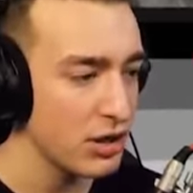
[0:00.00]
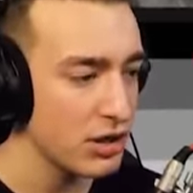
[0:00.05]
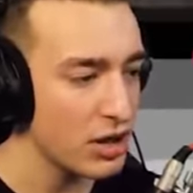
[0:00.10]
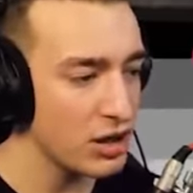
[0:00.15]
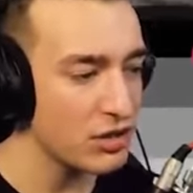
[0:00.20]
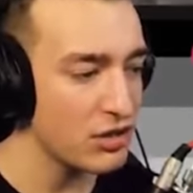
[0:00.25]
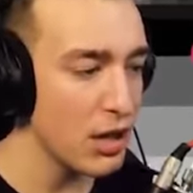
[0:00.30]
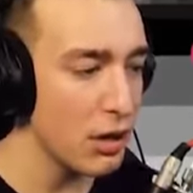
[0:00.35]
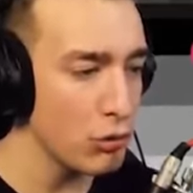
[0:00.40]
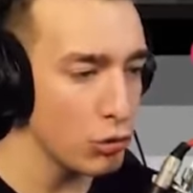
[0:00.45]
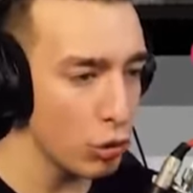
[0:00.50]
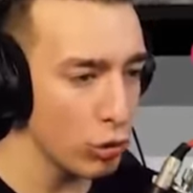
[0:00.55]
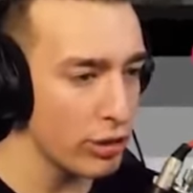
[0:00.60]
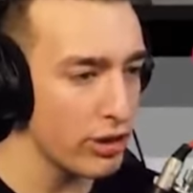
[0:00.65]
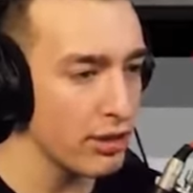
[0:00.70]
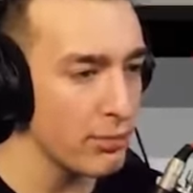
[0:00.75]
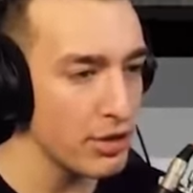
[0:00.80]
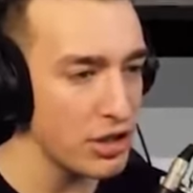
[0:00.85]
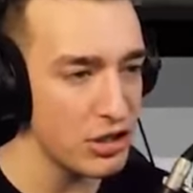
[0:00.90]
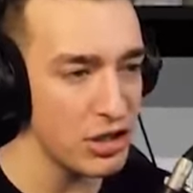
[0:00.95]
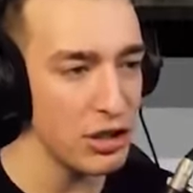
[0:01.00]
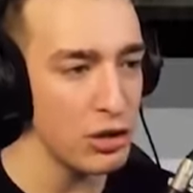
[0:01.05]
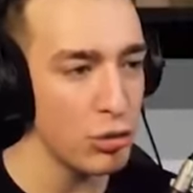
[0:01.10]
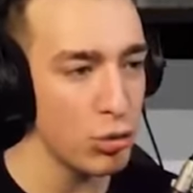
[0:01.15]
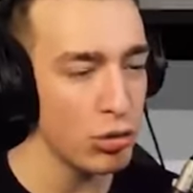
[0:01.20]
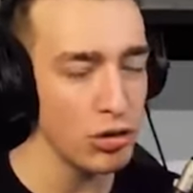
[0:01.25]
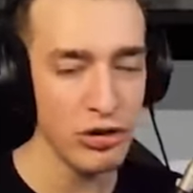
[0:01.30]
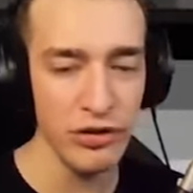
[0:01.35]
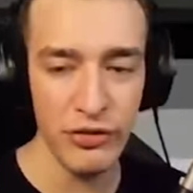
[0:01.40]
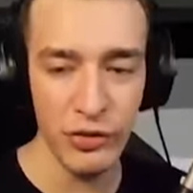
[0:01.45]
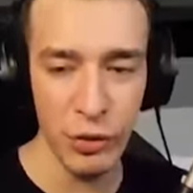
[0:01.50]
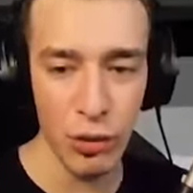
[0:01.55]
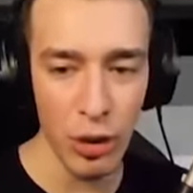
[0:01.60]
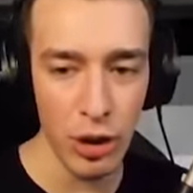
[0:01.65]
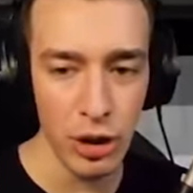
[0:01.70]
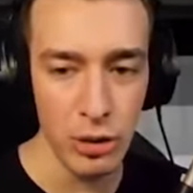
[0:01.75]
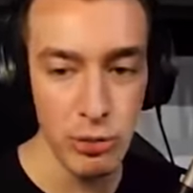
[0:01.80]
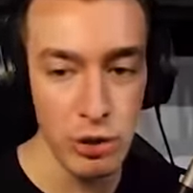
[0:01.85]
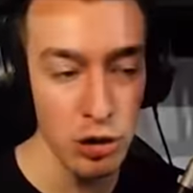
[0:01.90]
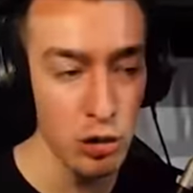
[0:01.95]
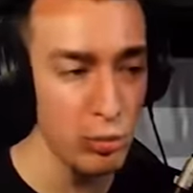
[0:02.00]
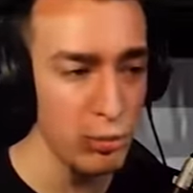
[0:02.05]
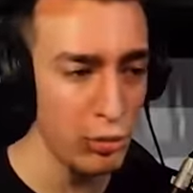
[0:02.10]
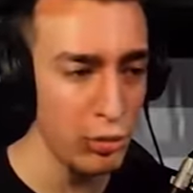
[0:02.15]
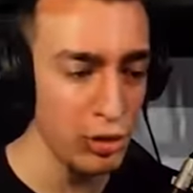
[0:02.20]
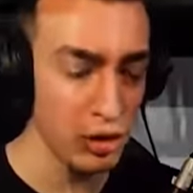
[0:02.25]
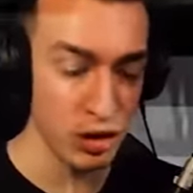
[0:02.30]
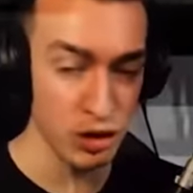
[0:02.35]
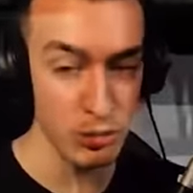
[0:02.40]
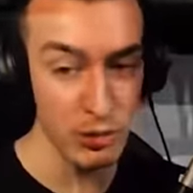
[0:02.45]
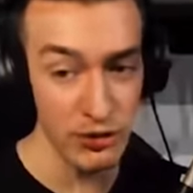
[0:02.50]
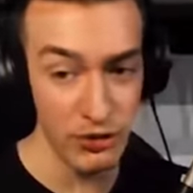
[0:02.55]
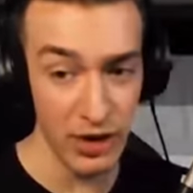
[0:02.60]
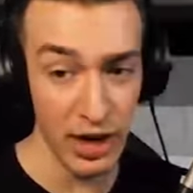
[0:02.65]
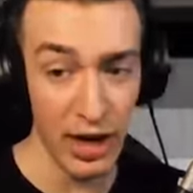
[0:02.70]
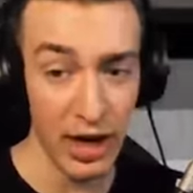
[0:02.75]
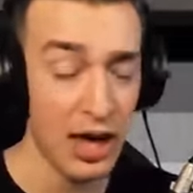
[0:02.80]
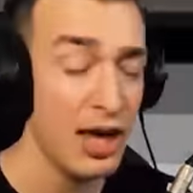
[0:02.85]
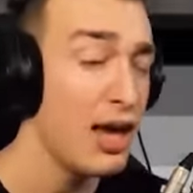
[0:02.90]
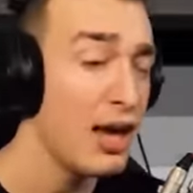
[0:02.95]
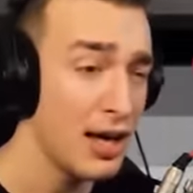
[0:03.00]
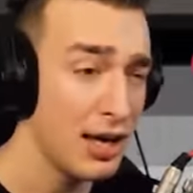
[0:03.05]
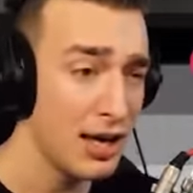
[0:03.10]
They sound like they're missing quite a few IQ points, to be fair